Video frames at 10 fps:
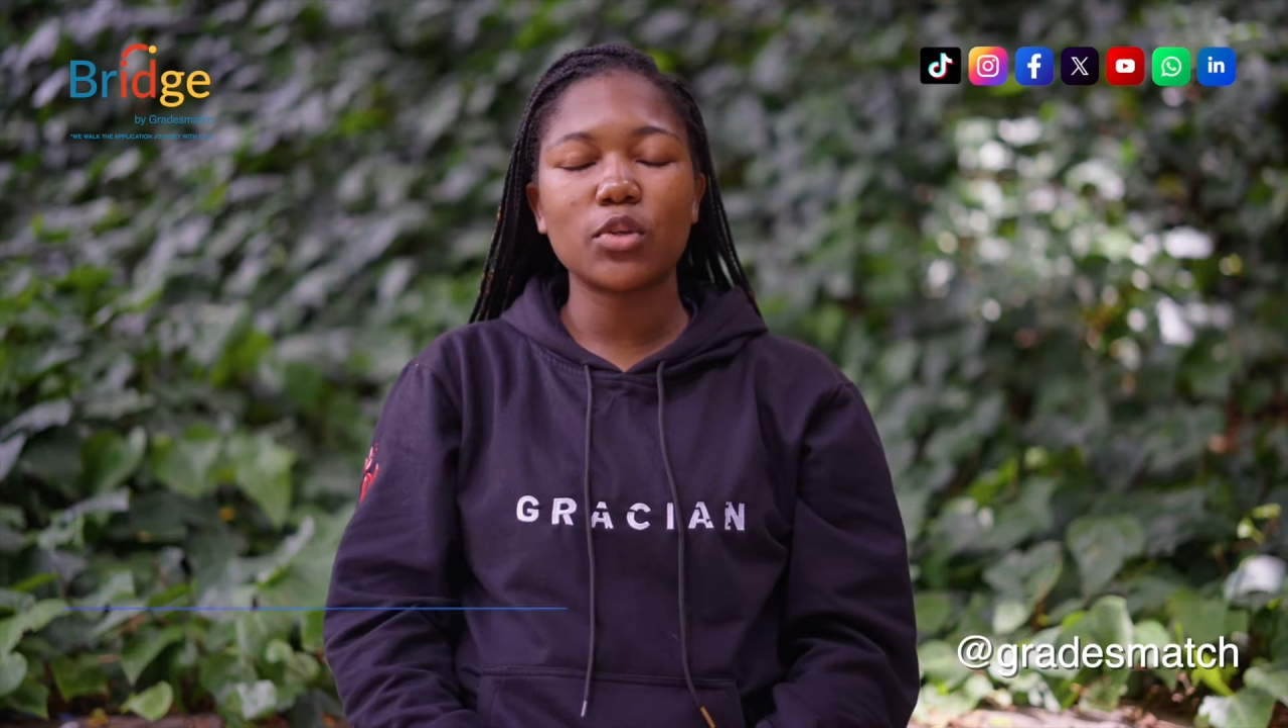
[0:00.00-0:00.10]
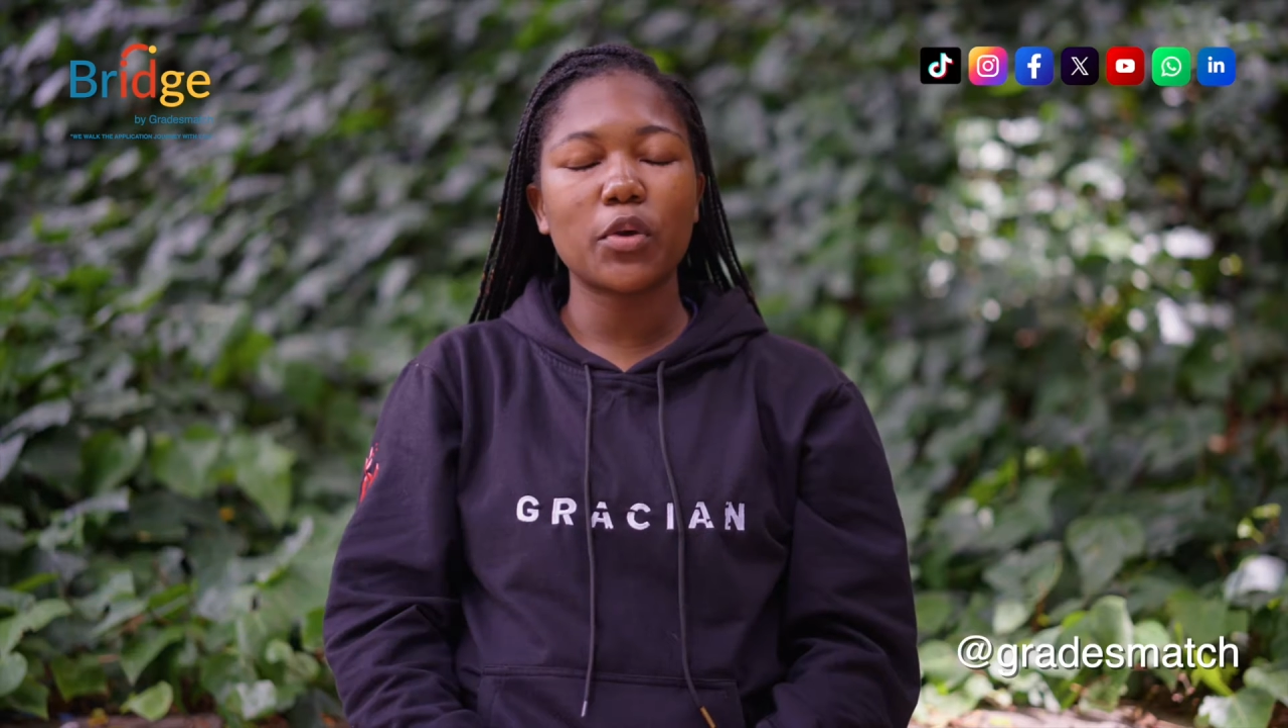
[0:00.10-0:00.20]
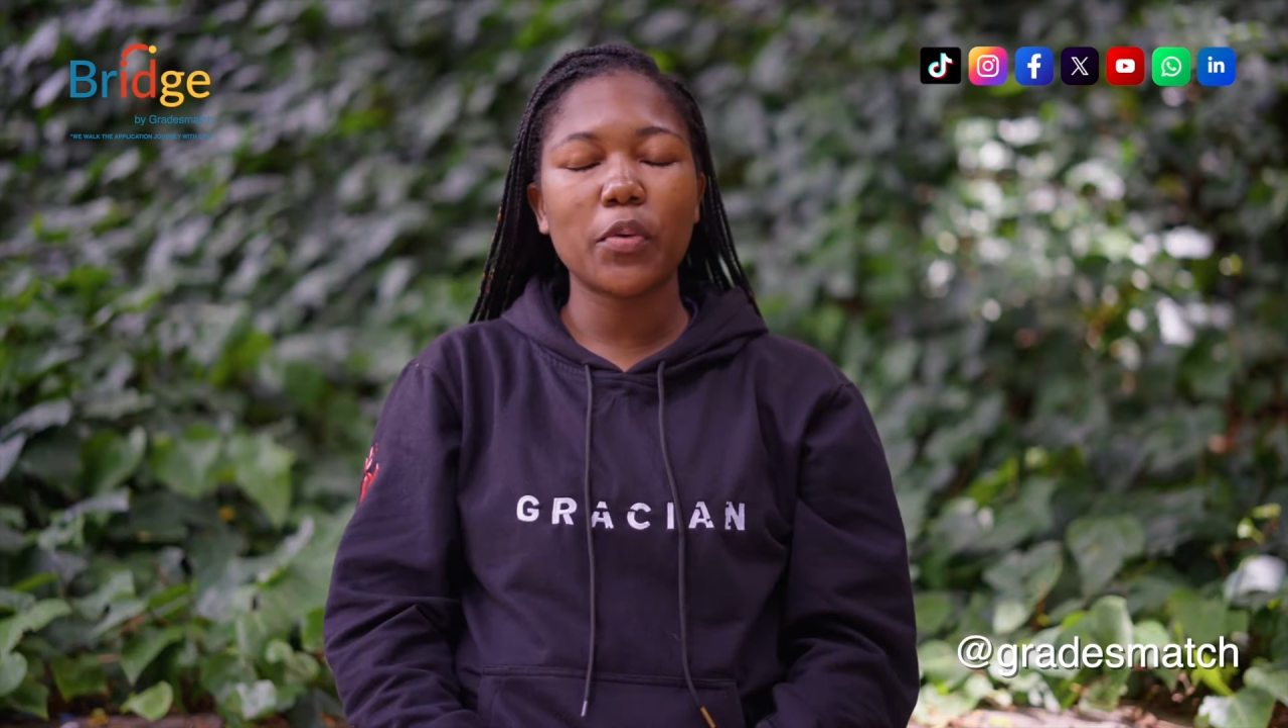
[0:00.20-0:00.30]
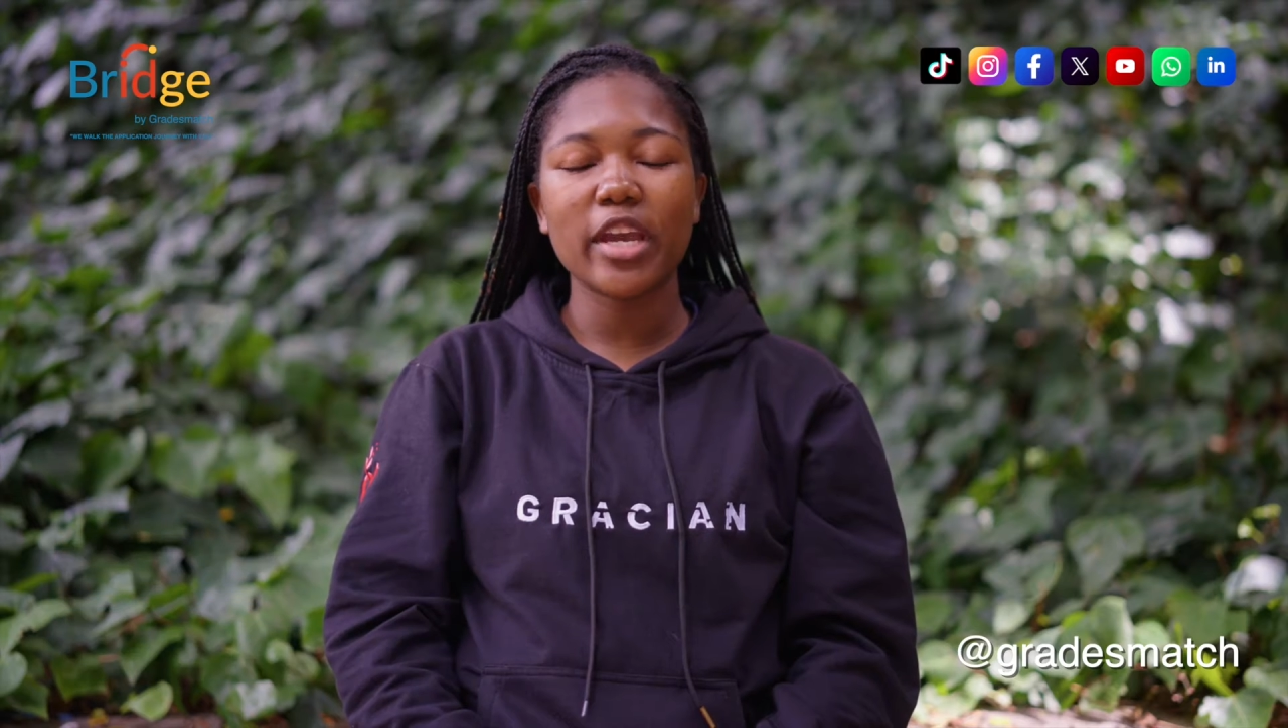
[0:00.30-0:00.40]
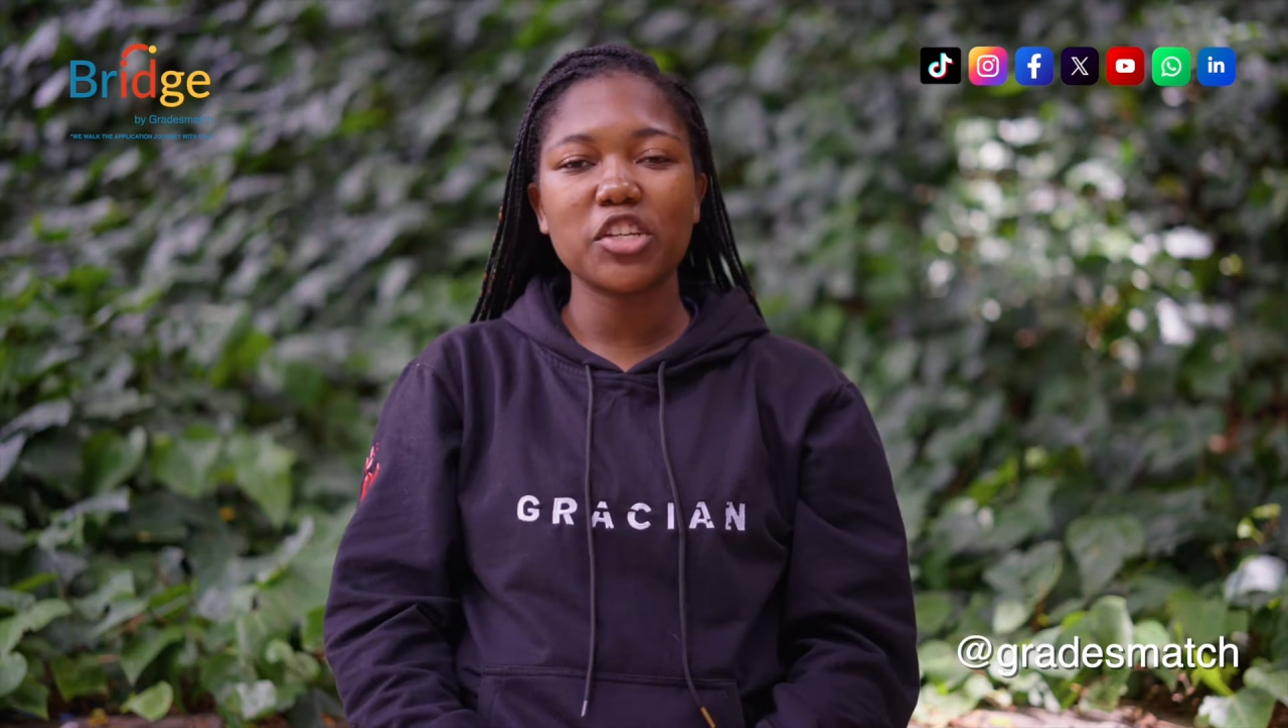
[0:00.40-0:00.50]
to
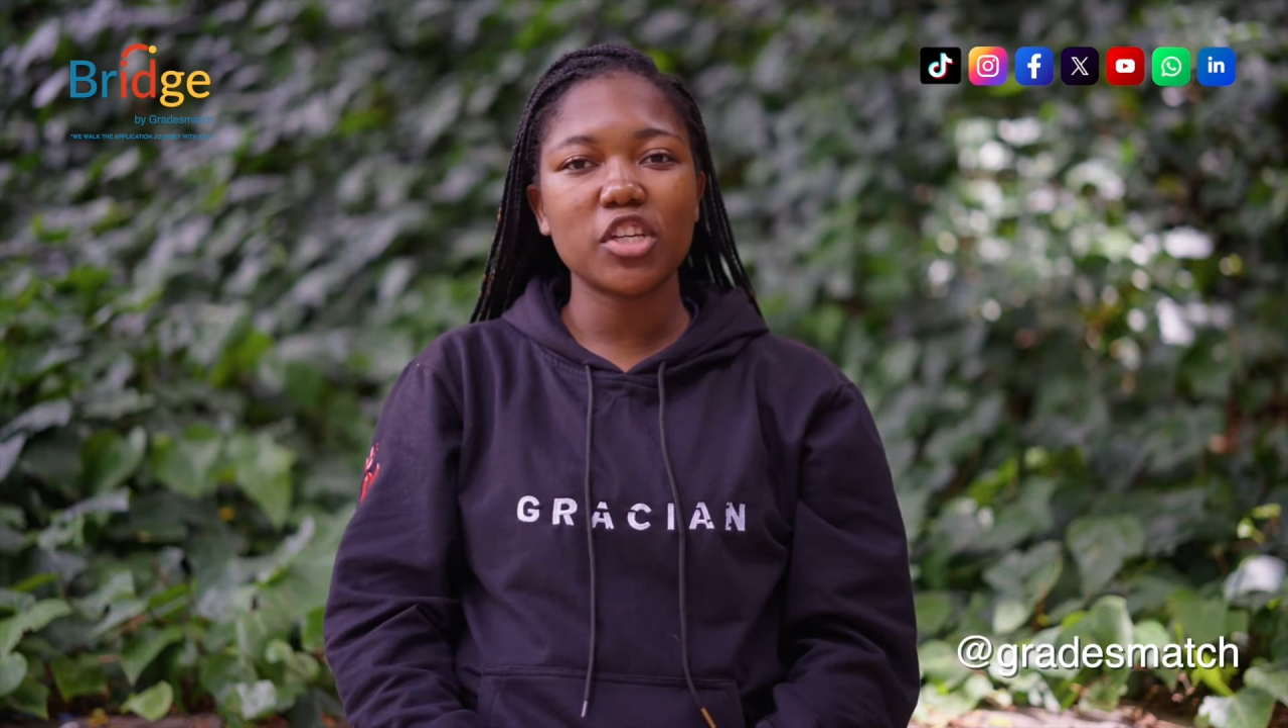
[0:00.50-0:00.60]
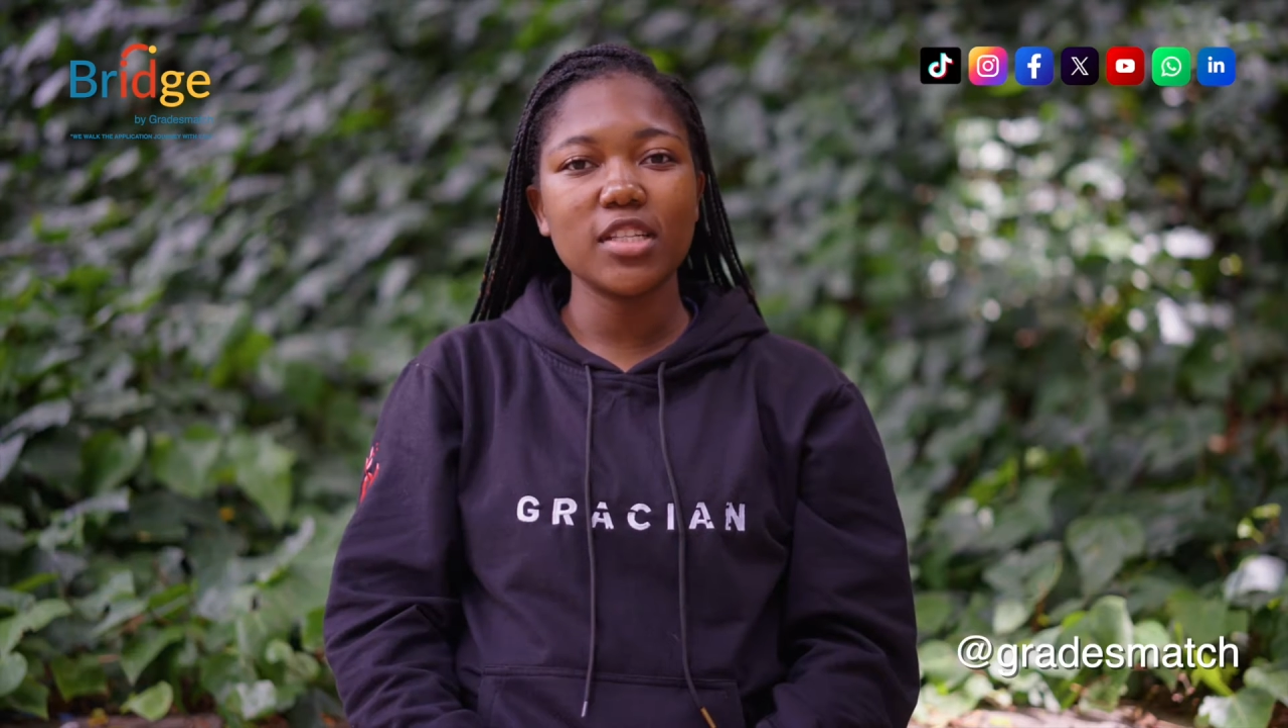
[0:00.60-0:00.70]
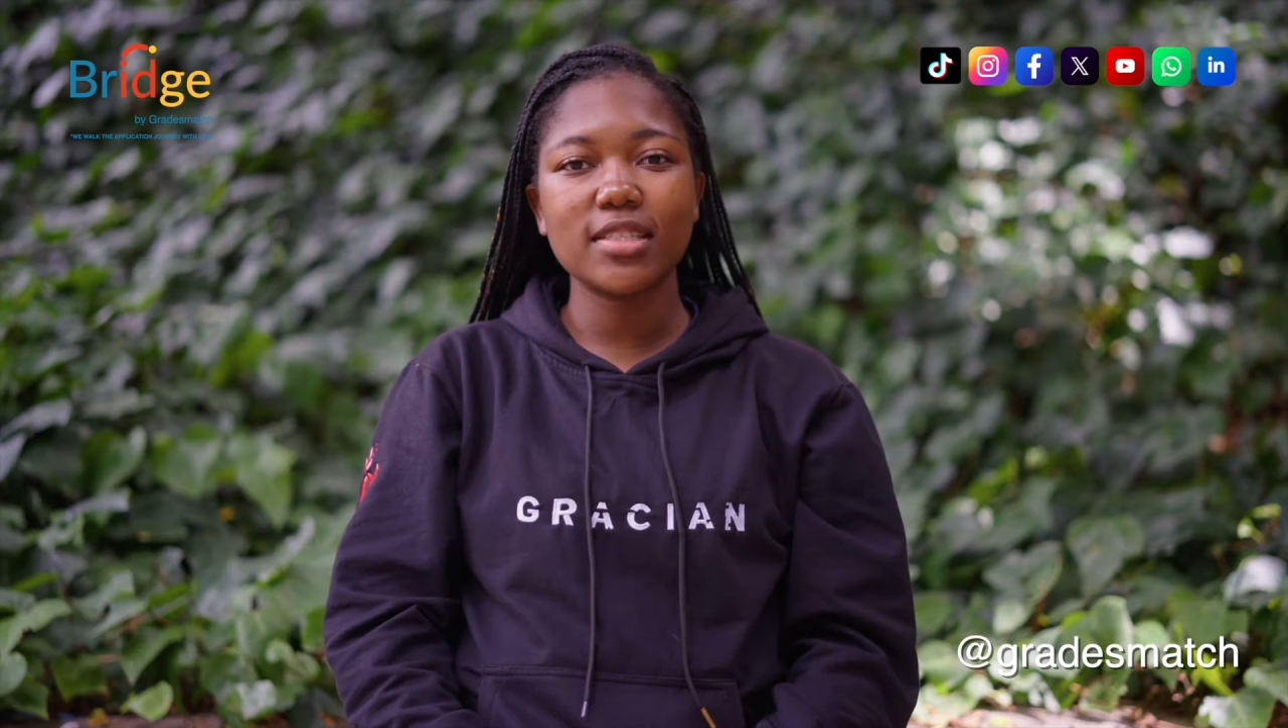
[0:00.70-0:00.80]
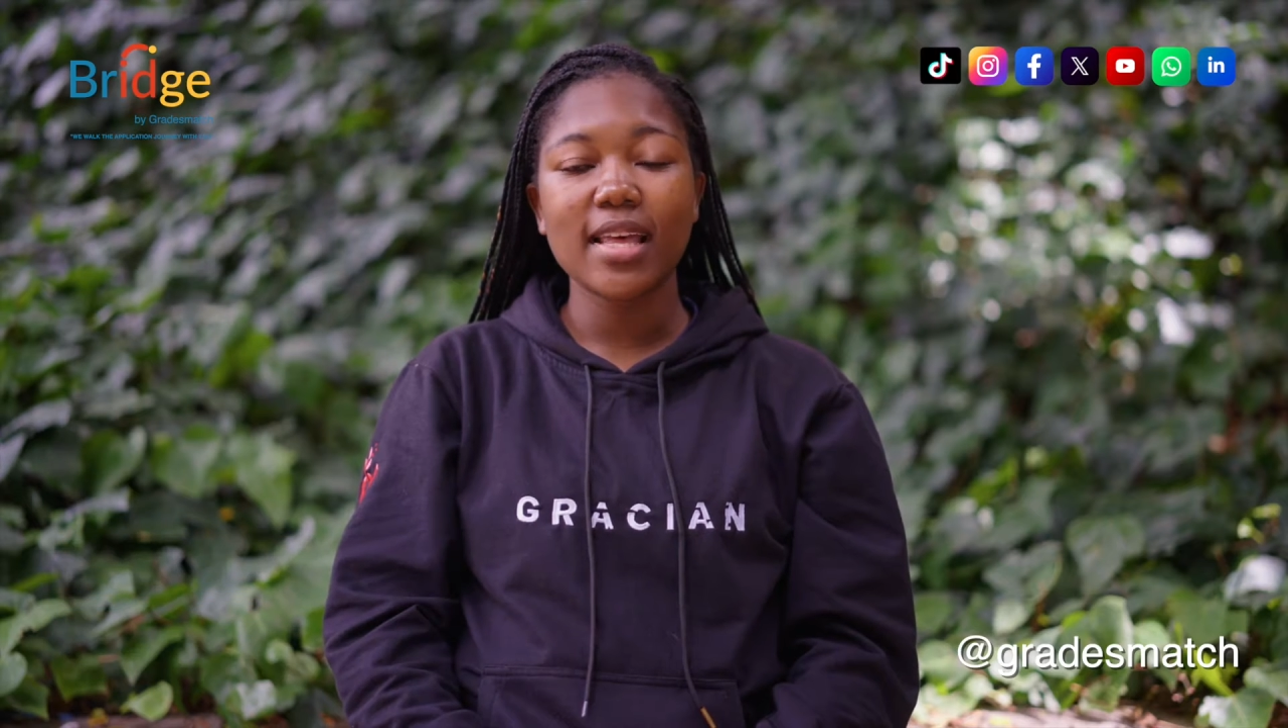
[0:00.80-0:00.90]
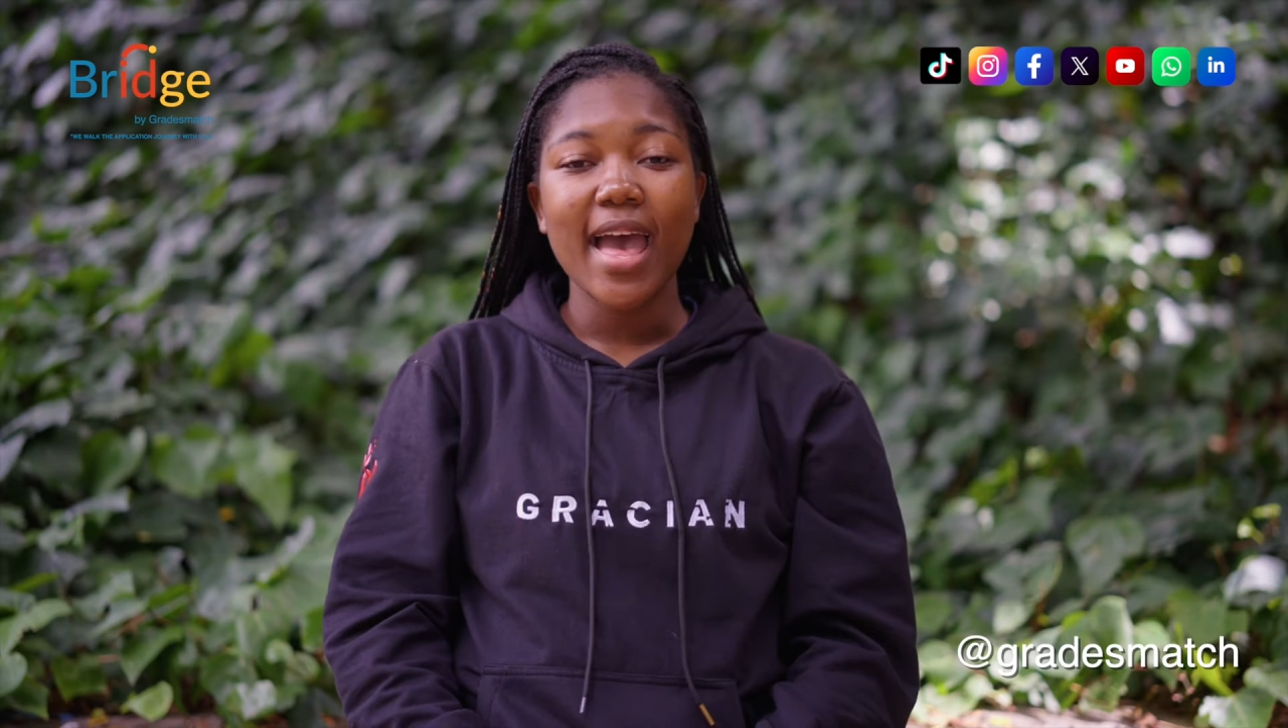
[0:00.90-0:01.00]

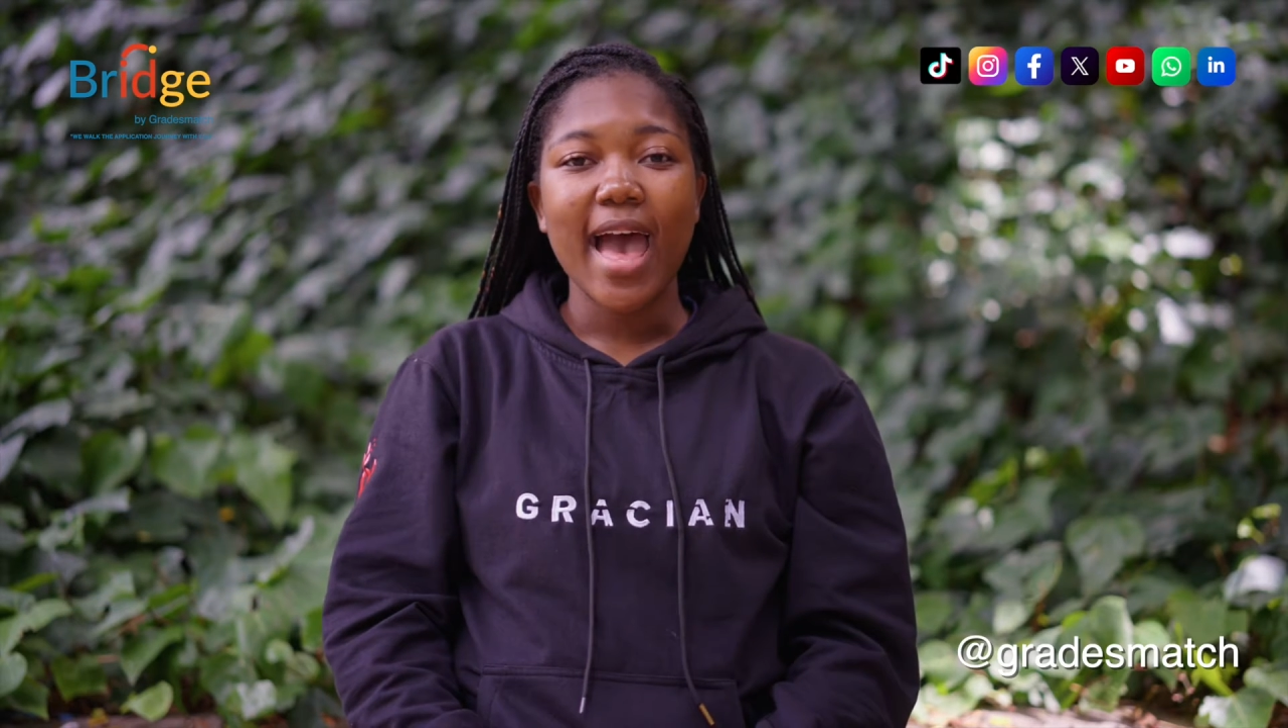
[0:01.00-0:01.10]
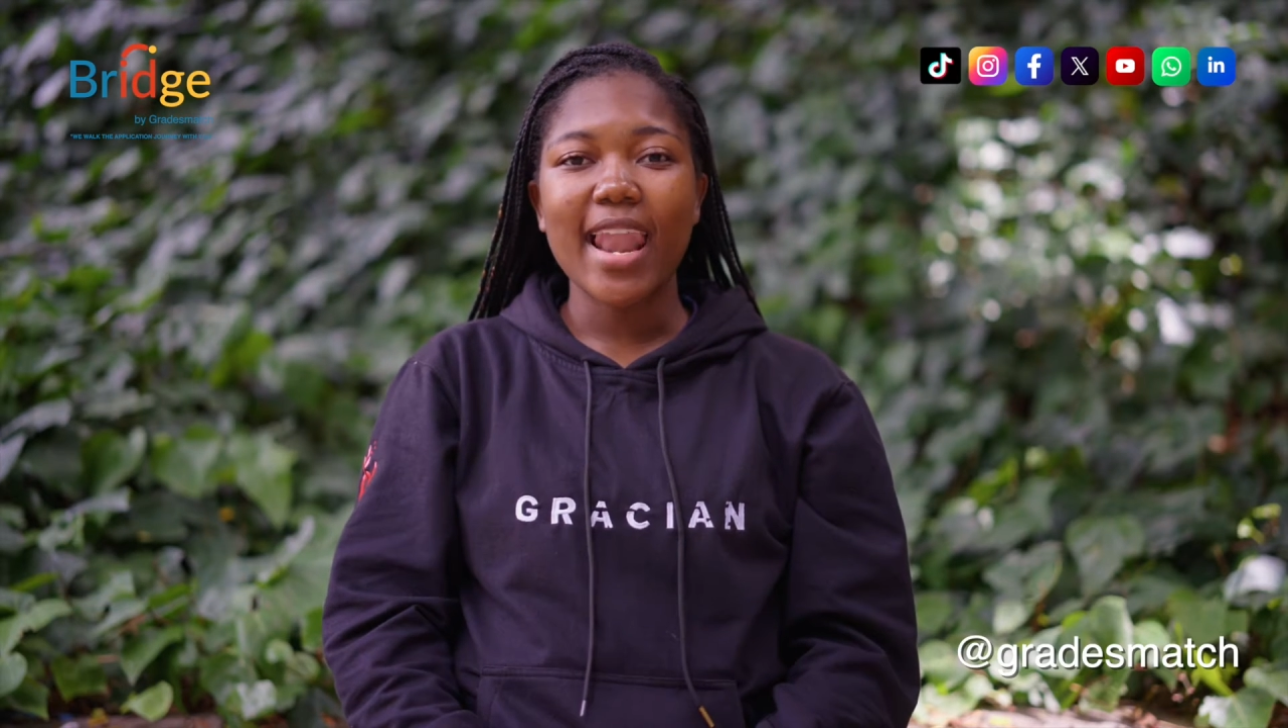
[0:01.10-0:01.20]
equations.